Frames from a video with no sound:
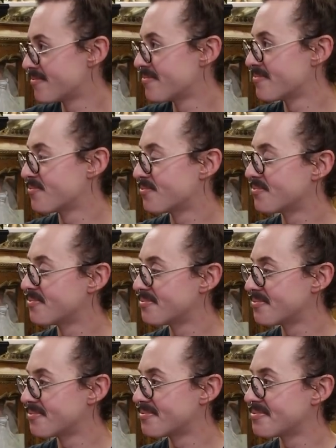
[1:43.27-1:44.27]

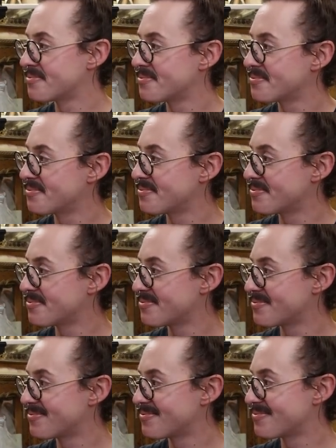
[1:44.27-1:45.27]

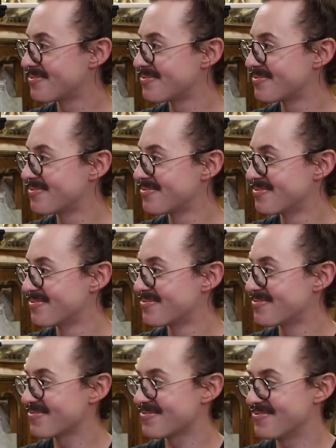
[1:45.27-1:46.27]

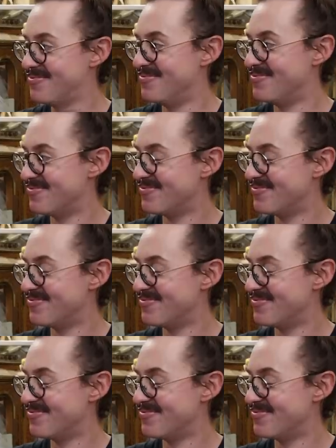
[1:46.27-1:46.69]
This person isn't speaking.